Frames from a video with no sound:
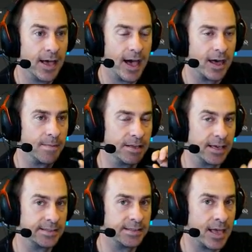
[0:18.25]
how to make
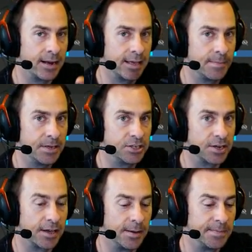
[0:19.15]
that static image
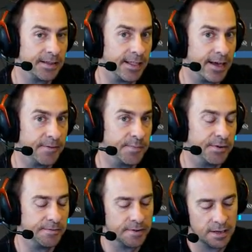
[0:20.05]
come to life and
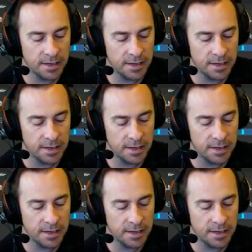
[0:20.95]
move.